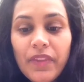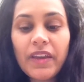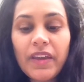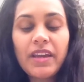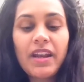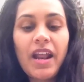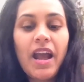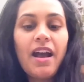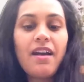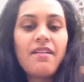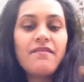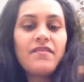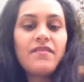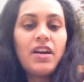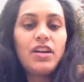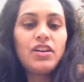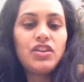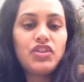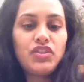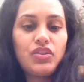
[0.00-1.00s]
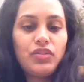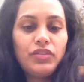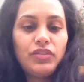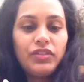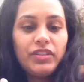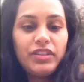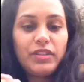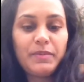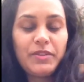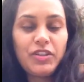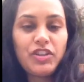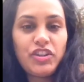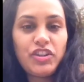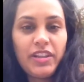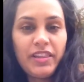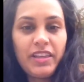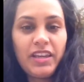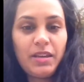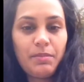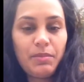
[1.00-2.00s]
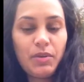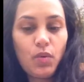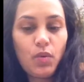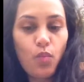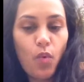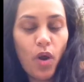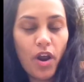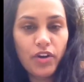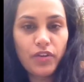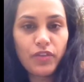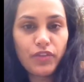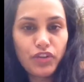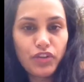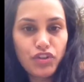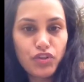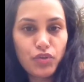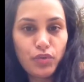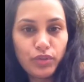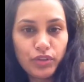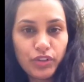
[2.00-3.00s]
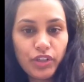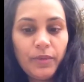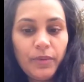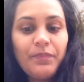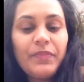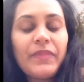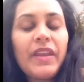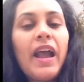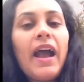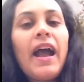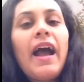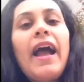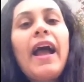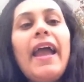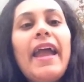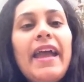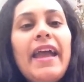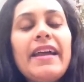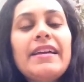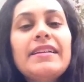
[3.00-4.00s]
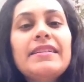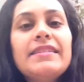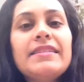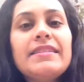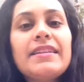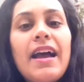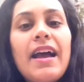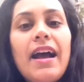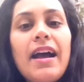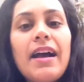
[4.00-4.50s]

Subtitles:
They could have shoulder dysplasia. They could be wider in the shoulder. And